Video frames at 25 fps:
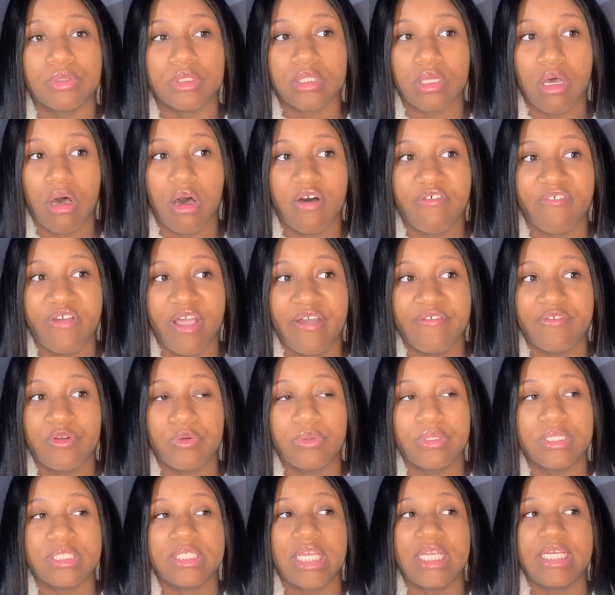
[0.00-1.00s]
soft
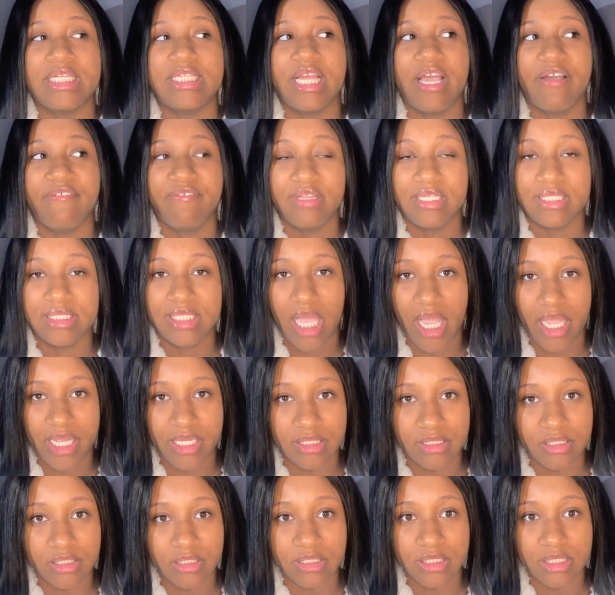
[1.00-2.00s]
afterwards. It definitely
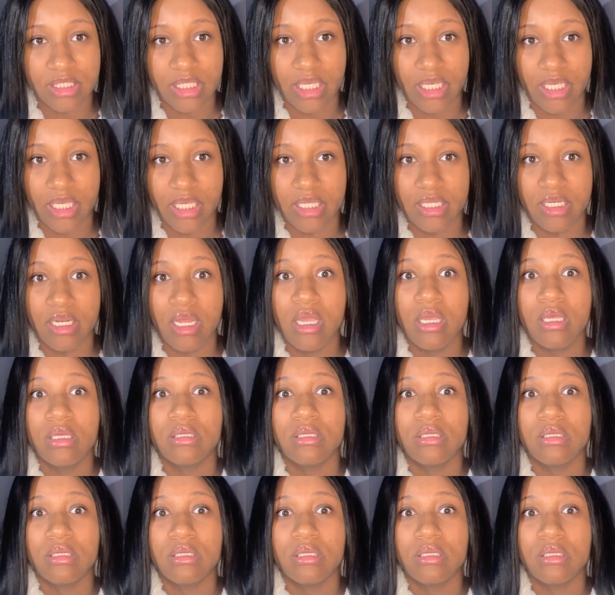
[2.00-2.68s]
tightens your skin.